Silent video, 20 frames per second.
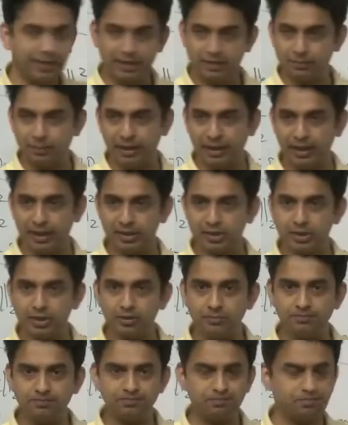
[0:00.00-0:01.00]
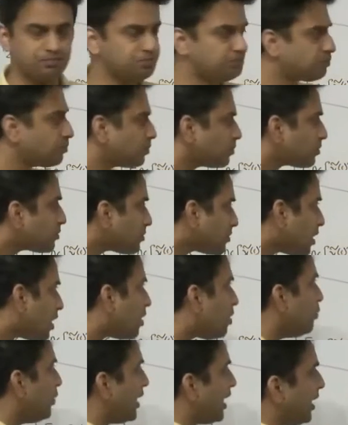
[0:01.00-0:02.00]
expectation,
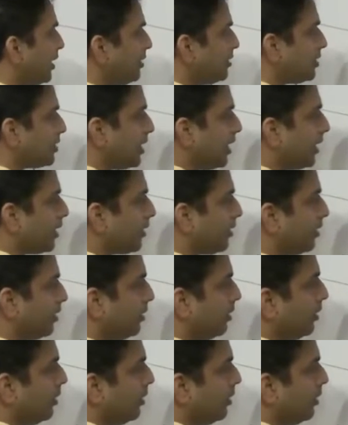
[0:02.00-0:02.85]
we can instead,